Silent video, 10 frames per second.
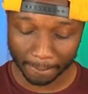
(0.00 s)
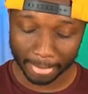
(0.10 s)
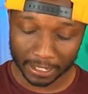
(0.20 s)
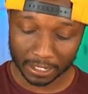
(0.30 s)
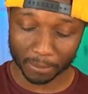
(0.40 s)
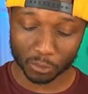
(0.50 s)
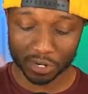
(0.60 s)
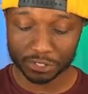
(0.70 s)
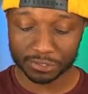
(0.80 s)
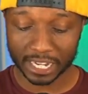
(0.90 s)
number one,
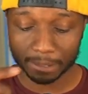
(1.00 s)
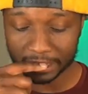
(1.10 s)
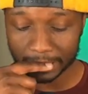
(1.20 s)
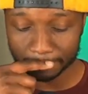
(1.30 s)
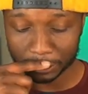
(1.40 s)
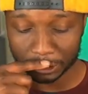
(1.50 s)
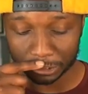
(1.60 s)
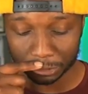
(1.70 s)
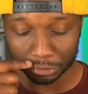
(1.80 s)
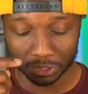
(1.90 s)
you got to be able
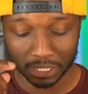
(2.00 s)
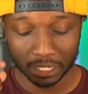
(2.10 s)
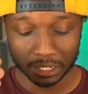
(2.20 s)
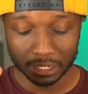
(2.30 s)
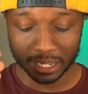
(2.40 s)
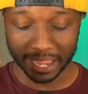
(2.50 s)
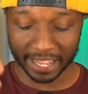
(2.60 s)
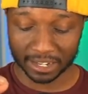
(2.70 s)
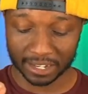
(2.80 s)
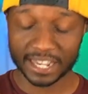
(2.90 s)
to
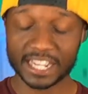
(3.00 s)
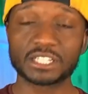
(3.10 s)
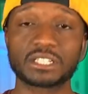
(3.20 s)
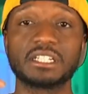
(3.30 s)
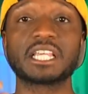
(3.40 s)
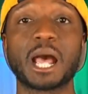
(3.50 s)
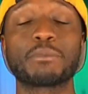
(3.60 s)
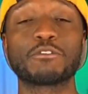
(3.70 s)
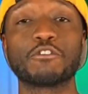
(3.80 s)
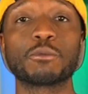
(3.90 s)
analyze the top
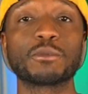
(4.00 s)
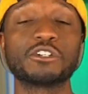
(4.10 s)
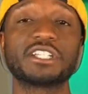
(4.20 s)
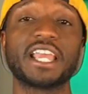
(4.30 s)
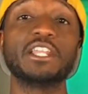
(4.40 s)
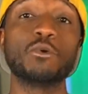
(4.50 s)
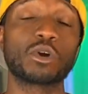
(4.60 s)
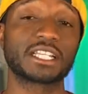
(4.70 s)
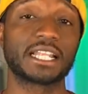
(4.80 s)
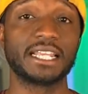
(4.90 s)
performers and the work
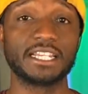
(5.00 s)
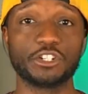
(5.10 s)
that they do.